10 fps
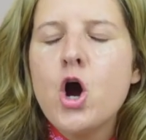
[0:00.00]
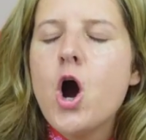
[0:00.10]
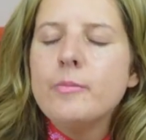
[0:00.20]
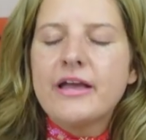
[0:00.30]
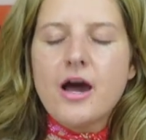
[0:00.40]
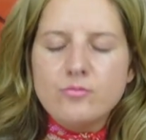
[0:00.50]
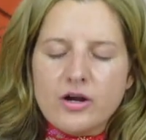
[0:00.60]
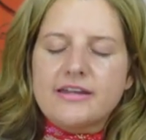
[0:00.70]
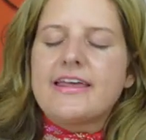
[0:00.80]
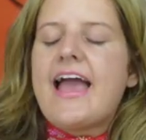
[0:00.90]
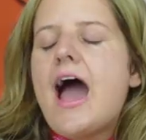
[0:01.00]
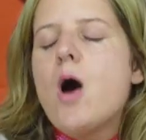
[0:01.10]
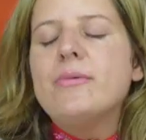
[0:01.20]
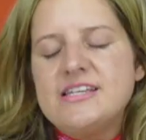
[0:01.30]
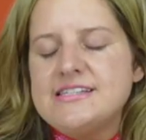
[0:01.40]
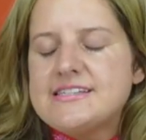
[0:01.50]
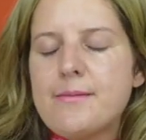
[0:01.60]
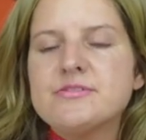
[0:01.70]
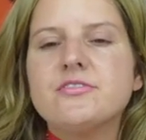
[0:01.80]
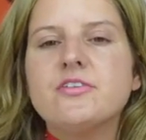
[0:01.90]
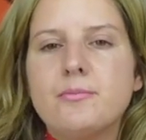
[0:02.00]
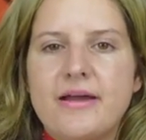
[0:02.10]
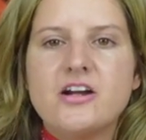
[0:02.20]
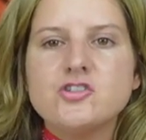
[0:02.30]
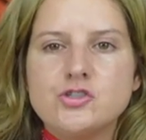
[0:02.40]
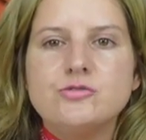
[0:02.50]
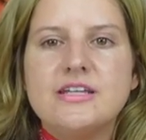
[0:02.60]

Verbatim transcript: oh my God, Morgan, like how many steps of La Mer do you